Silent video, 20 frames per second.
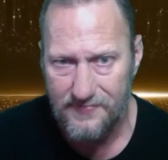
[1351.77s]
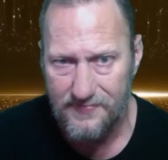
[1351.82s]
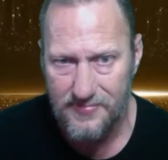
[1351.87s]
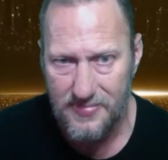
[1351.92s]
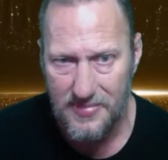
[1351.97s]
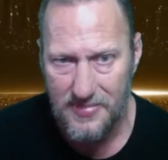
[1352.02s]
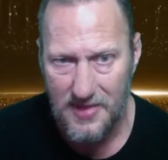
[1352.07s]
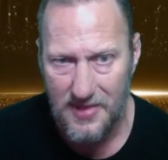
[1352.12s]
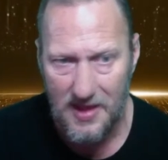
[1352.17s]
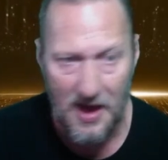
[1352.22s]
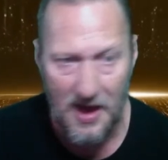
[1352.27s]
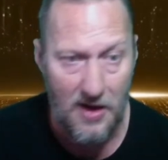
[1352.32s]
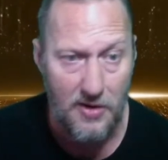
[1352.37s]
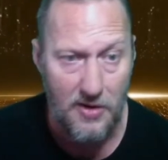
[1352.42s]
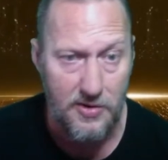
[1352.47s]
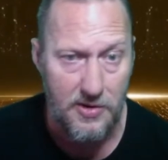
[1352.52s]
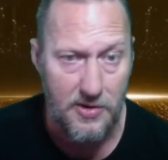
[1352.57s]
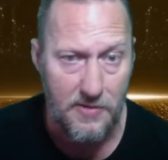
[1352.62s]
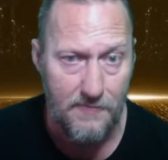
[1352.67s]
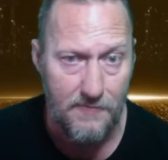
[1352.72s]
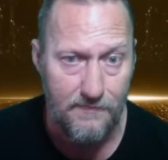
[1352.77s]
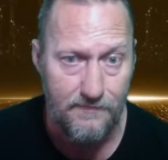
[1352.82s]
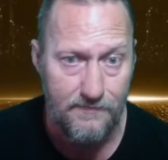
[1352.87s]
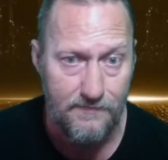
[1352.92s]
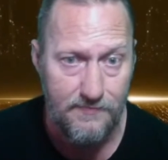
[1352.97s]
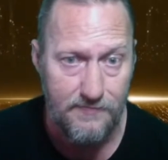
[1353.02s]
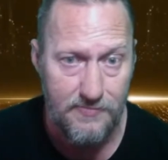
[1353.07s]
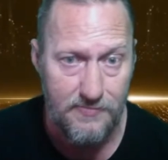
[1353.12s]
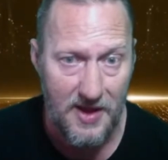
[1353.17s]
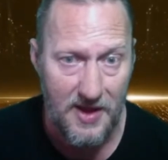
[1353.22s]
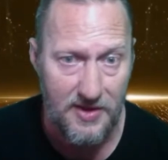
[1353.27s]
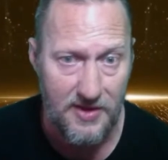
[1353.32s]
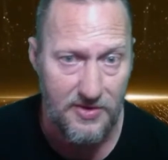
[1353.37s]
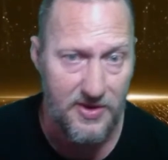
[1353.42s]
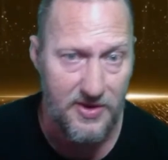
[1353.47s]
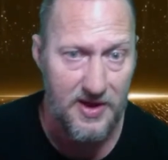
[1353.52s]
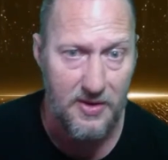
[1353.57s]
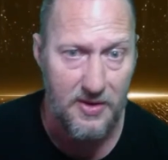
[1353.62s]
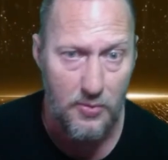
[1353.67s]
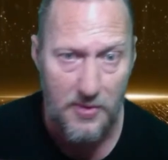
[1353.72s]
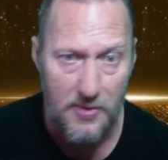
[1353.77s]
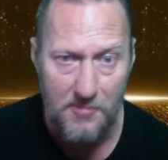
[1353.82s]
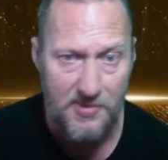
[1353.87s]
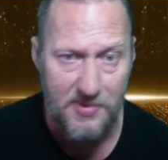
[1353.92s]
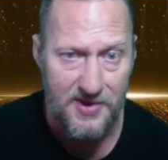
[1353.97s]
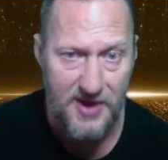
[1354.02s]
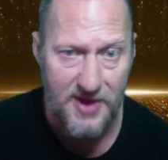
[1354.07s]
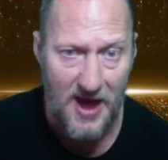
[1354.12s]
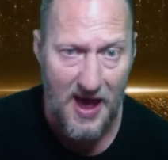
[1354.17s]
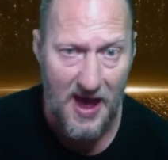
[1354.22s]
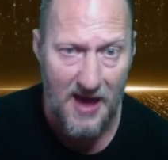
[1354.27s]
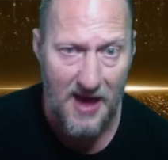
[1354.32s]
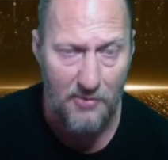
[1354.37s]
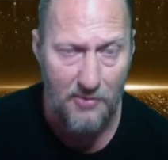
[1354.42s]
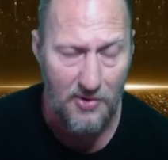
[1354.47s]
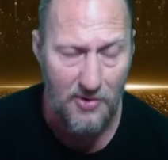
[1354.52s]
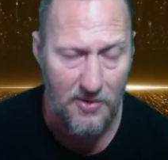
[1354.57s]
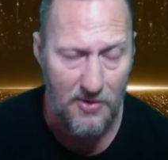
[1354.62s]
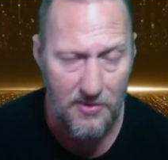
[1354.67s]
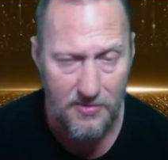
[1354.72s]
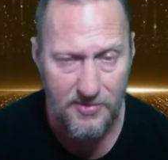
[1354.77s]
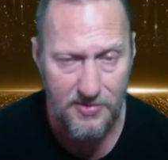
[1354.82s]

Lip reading: I don't know, like you get a rip in time where